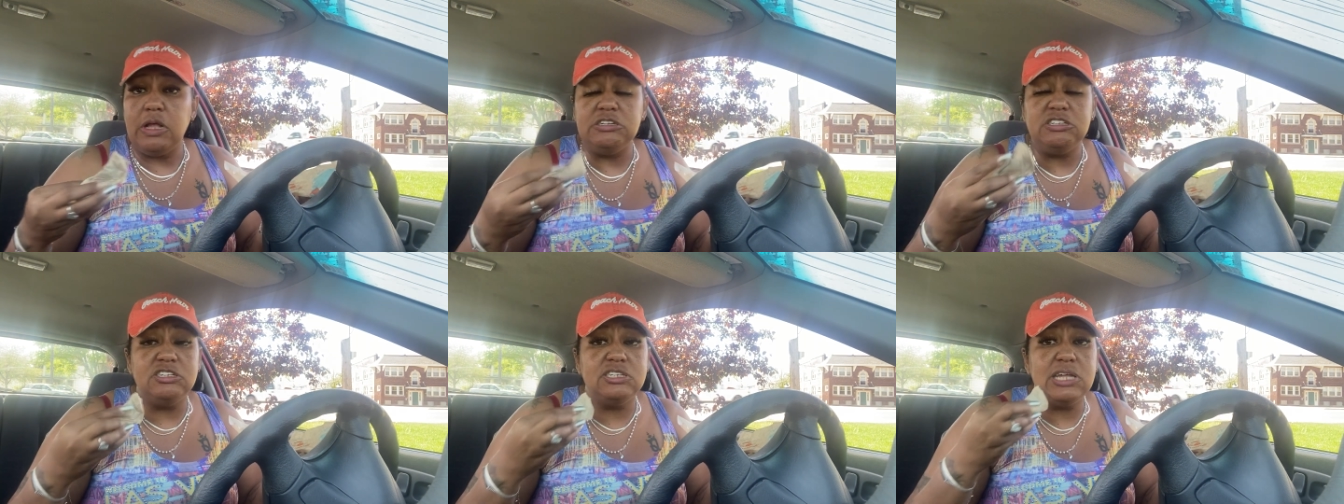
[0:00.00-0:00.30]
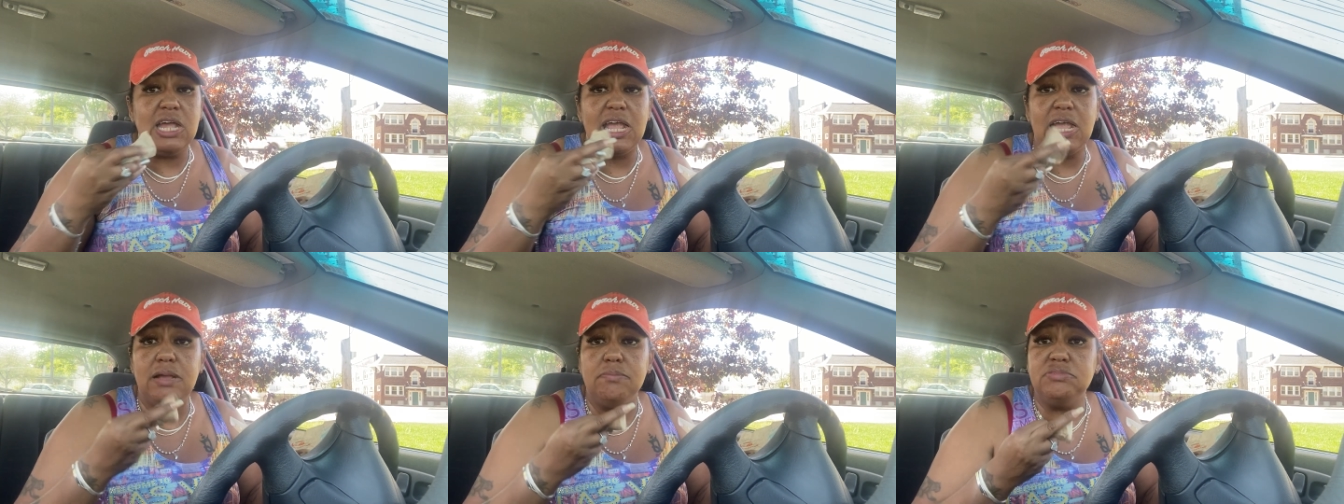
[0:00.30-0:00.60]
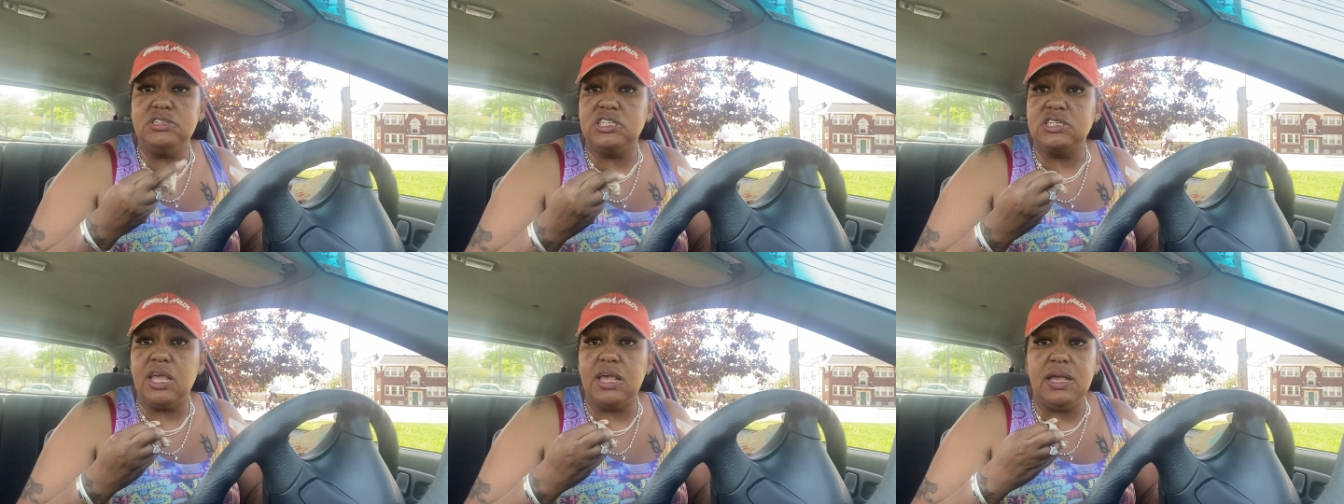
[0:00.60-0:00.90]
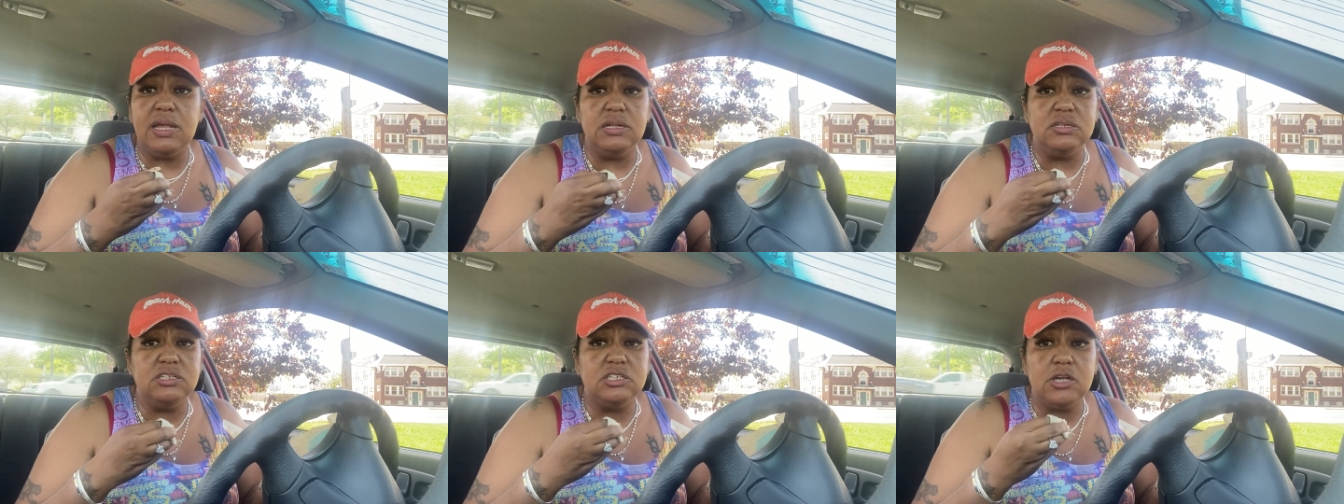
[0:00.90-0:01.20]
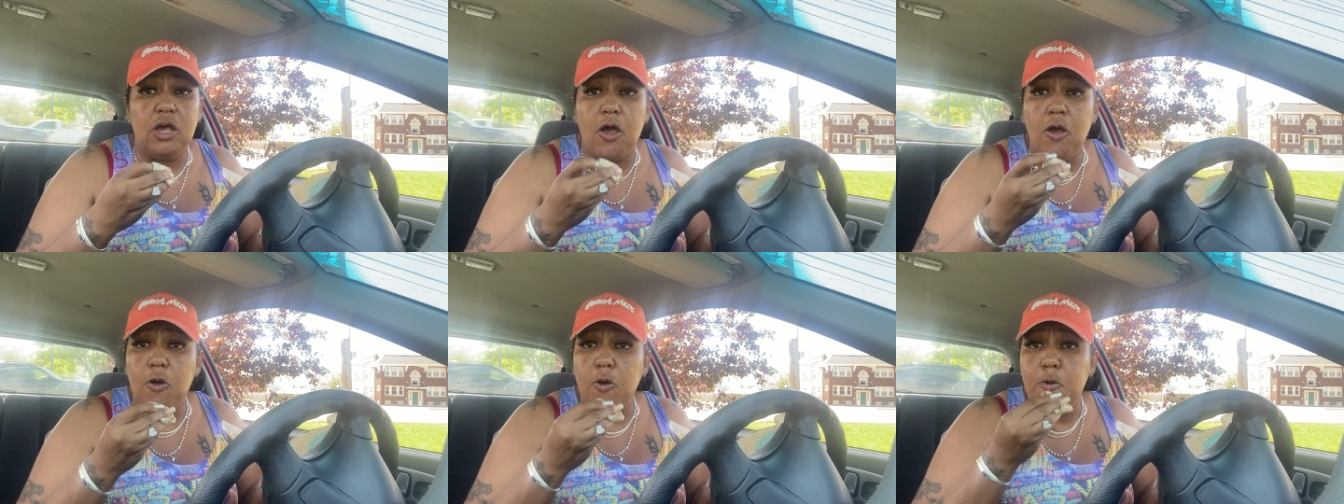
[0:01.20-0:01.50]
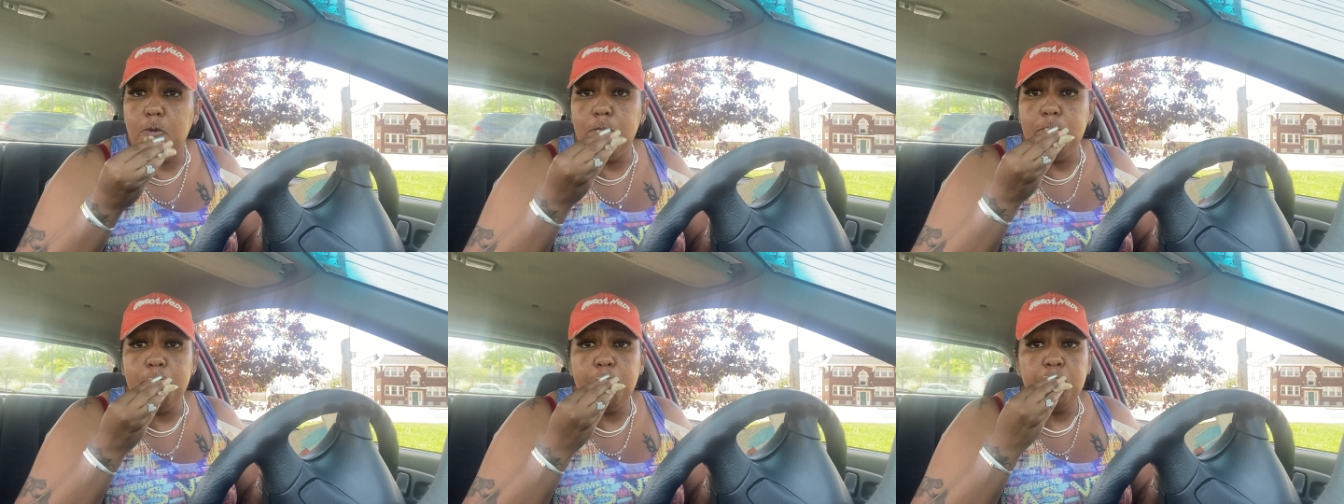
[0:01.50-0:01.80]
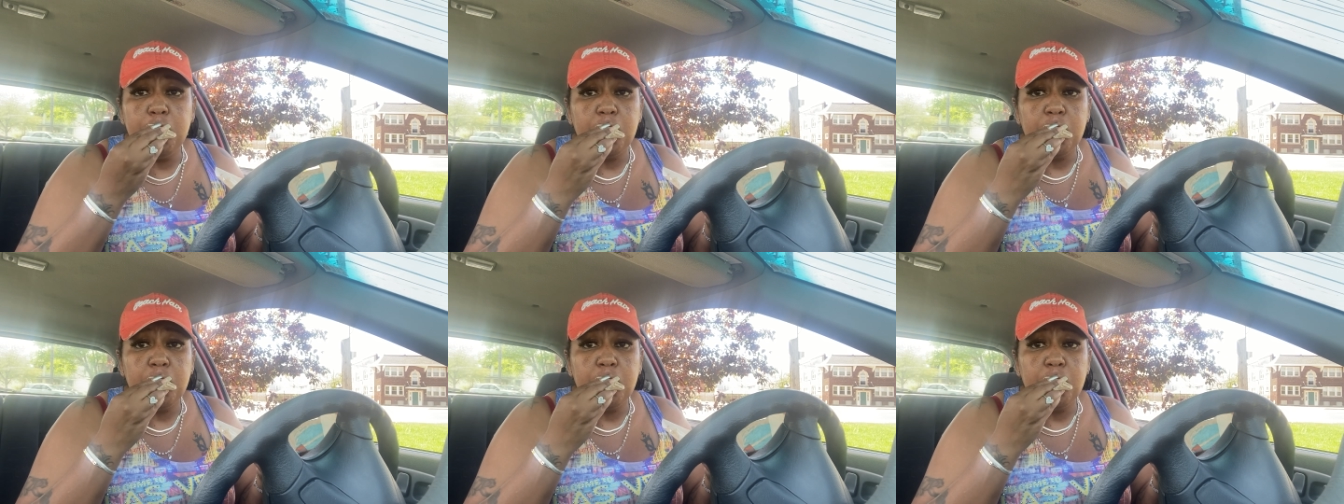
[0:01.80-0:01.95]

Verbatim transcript: Same skin tone,